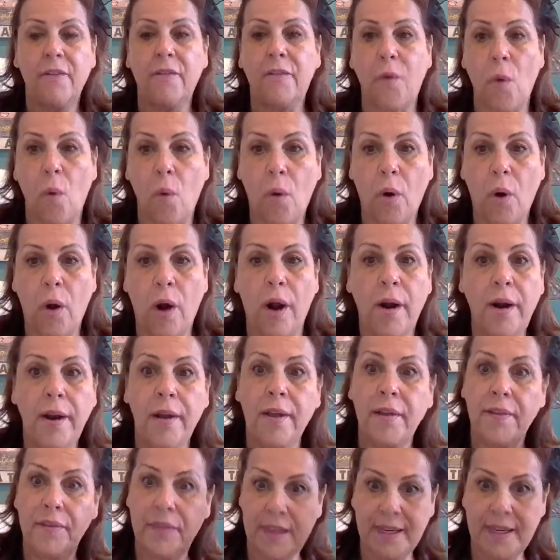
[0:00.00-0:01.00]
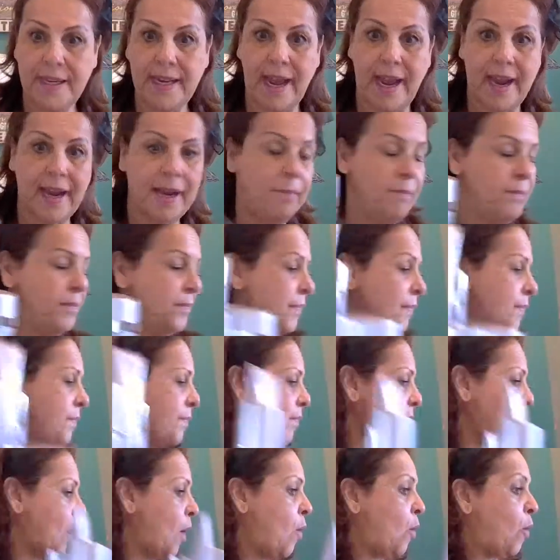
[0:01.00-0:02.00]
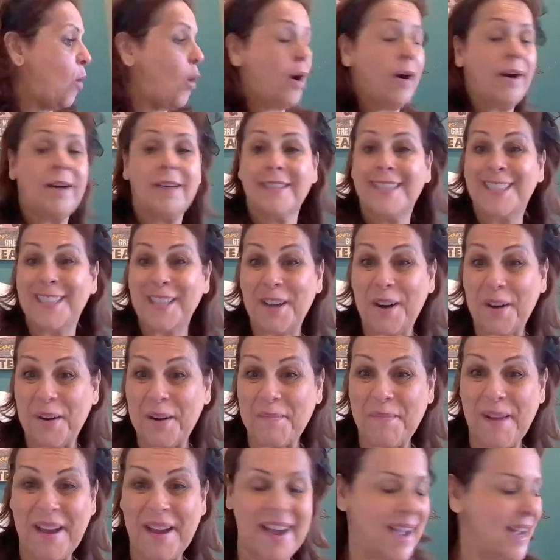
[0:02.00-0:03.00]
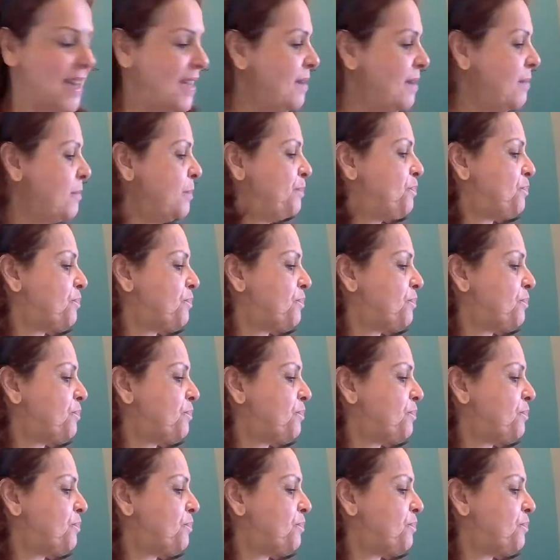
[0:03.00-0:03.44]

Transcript: for the day or to go to bed.